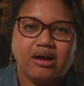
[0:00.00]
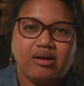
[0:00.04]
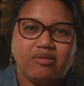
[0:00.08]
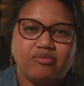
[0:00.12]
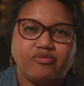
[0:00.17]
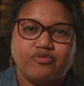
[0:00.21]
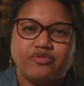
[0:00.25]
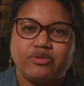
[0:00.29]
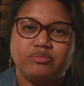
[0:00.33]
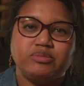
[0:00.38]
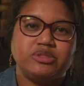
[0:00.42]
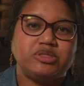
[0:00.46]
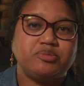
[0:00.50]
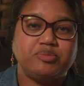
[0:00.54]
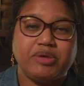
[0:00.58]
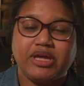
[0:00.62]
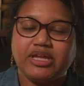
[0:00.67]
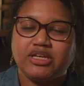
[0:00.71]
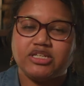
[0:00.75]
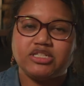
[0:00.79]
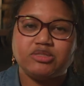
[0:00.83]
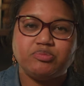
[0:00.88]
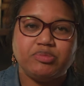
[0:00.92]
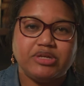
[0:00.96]
from
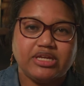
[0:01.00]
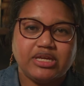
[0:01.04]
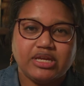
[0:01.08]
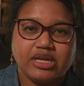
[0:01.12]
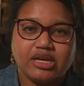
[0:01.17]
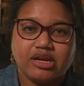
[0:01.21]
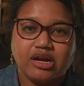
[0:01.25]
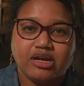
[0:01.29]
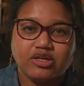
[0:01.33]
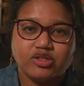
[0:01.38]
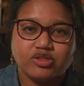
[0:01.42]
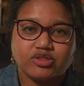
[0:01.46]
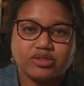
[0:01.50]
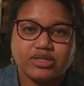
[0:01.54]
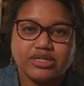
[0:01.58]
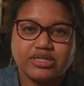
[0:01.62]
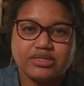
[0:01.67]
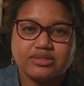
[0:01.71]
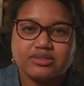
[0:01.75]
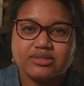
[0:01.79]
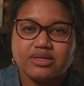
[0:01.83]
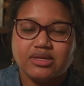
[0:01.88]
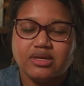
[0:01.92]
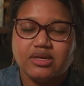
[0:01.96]
Spanish-speaking
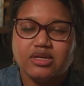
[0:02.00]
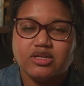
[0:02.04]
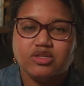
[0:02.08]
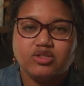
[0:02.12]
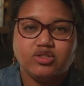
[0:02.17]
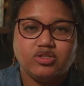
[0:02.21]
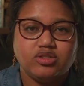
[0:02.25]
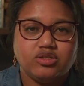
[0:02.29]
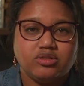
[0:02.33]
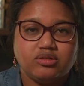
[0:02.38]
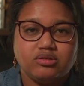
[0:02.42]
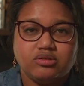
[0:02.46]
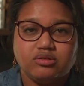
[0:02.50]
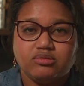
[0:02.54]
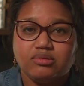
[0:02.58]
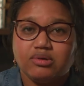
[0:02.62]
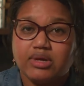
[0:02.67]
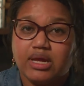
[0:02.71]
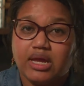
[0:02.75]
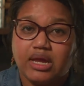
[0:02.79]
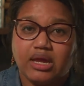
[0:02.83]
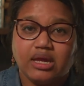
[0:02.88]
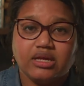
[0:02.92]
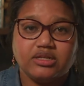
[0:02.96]
countries to
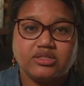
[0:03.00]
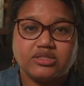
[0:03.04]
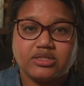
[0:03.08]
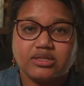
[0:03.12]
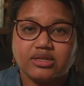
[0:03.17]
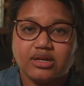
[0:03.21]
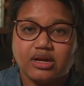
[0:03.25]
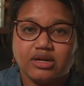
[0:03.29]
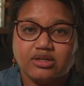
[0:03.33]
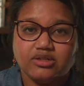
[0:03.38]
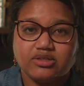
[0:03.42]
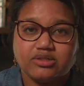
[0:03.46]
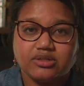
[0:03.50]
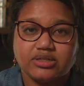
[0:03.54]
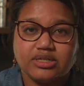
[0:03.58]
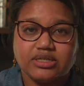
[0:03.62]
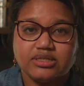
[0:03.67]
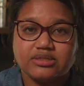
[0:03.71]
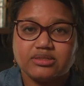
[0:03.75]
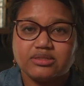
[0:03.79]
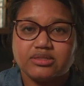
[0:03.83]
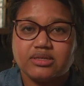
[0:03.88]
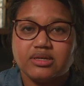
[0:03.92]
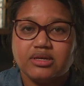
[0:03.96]
Asian
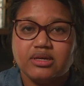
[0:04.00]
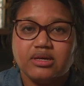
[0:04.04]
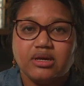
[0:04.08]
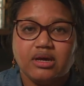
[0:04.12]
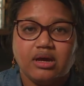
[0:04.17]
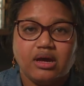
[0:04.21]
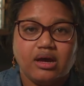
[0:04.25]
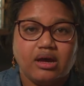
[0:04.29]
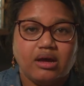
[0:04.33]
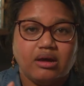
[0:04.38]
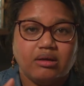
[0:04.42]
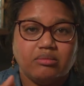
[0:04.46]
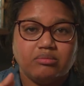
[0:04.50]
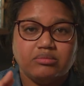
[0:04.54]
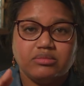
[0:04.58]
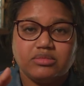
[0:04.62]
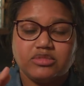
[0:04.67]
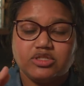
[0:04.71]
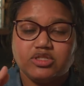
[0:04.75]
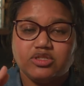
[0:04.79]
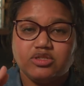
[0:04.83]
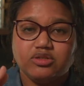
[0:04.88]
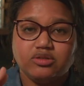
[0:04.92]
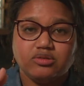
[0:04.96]
countries,
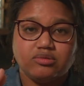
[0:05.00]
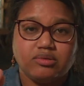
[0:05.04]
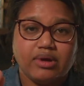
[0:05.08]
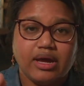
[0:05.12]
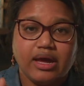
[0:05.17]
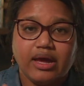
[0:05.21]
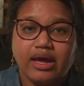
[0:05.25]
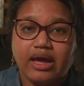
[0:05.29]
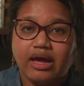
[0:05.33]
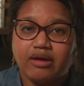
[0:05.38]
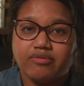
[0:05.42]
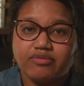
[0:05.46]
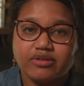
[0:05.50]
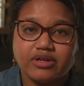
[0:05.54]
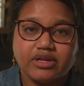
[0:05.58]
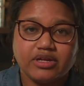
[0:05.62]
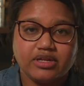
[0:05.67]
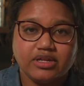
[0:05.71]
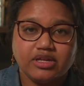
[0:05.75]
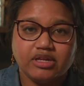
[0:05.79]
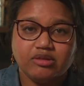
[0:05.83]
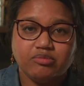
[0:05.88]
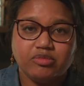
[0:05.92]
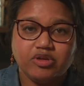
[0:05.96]
to
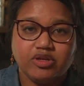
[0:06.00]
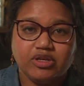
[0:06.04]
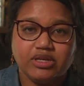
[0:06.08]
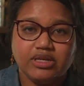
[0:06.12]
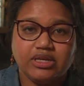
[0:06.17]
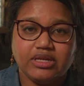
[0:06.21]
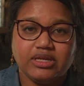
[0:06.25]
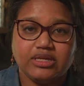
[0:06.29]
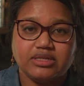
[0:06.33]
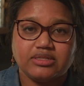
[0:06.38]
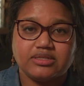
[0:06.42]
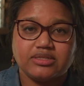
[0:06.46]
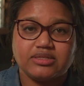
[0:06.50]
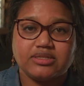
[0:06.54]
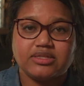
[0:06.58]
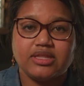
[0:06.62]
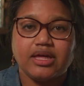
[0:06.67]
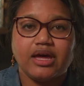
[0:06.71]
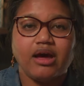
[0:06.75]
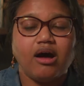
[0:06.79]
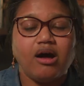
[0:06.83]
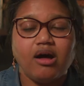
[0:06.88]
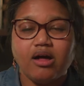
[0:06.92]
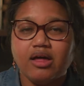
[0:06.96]
African communities
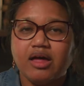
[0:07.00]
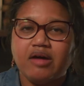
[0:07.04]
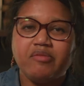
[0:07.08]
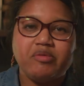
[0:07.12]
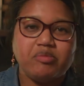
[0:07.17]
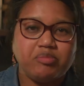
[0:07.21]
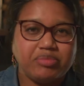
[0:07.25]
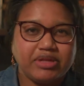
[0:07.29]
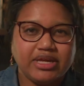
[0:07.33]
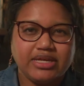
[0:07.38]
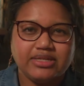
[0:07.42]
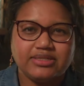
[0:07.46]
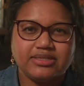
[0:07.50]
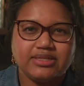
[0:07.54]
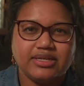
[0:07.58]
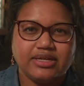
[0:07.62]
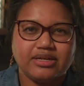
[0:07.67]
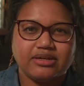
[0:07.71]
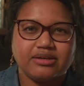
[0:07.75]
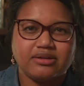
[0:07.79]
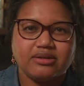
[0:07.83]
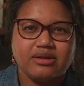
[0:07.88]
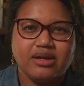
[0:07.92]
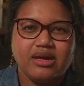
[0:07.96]
that all have a place
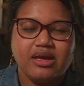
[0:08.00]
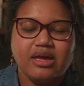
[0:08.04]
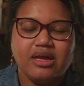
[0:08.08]
here.